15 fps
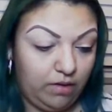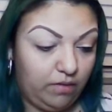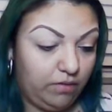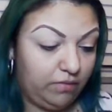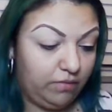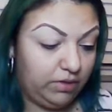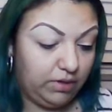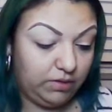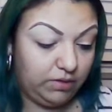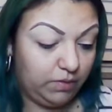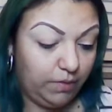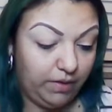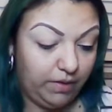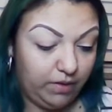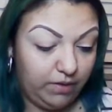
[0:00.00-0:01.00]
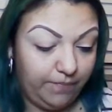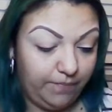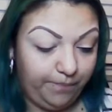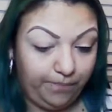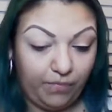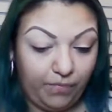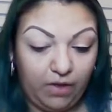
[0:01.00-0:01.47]
I don't know what's going
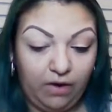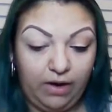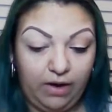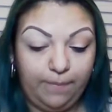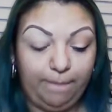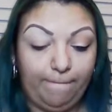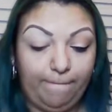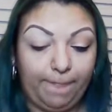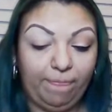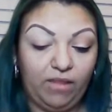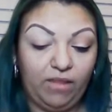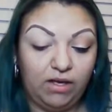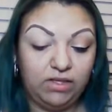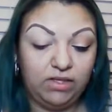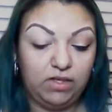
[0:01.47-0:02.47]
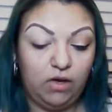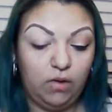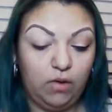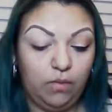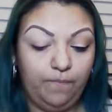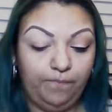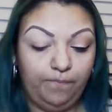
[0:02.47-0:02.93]
on. Alright,
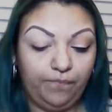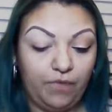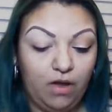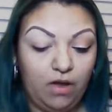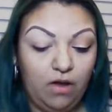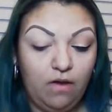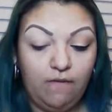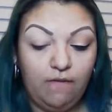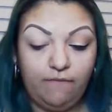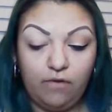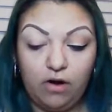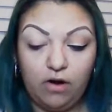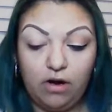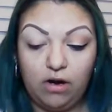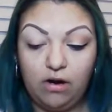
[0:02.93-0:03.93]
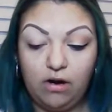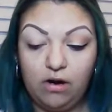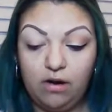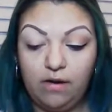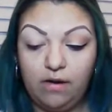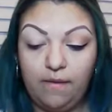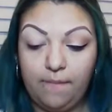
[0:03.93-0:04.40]
so
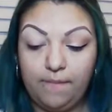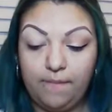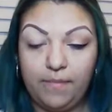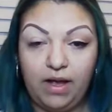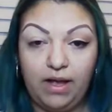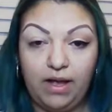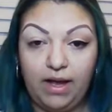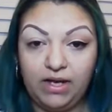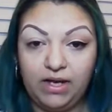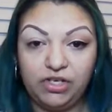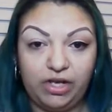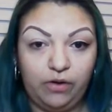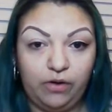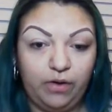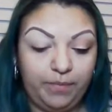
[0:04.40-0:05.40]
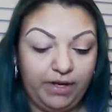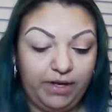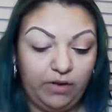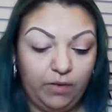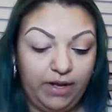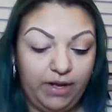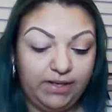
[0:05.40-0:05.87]
for my eyeshadow, I'm
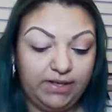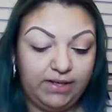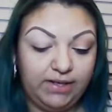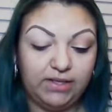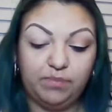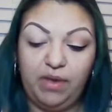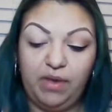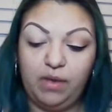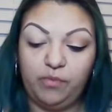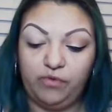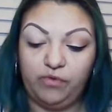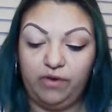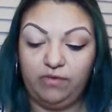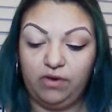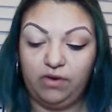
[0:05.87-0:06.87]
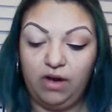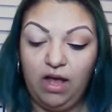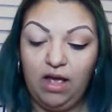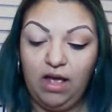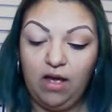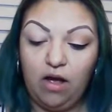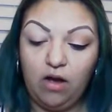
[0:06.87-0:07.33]
going to go ahead and take this Makeup
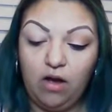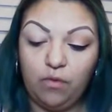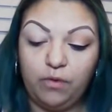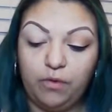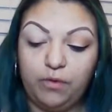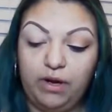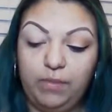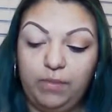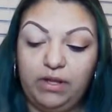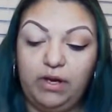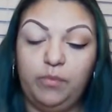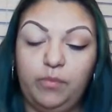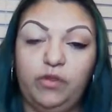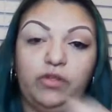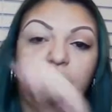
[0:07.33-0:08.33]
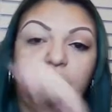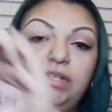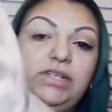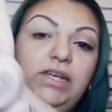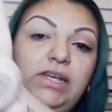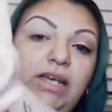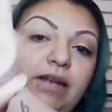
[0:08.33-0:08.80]
Forever Aqua Cream in the number
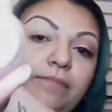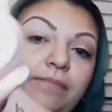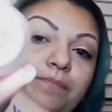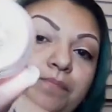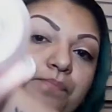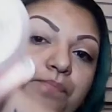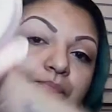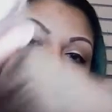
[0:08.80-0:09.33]
13.